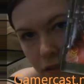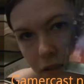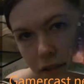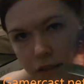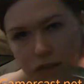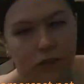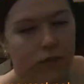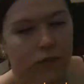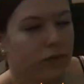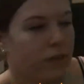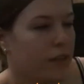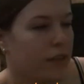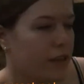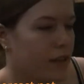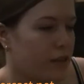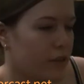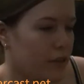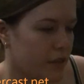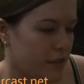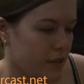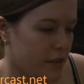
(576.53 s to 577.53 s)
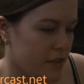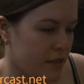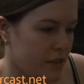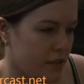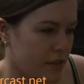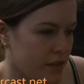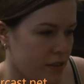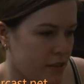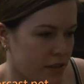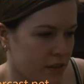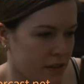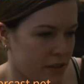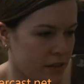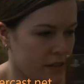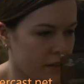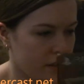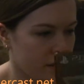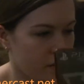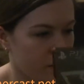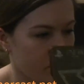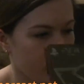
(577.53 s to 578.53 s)
Still very orange,
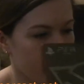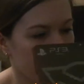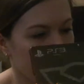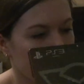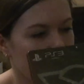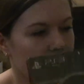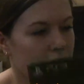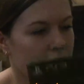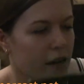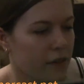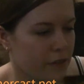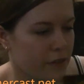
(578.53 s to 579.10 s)
but then you kind of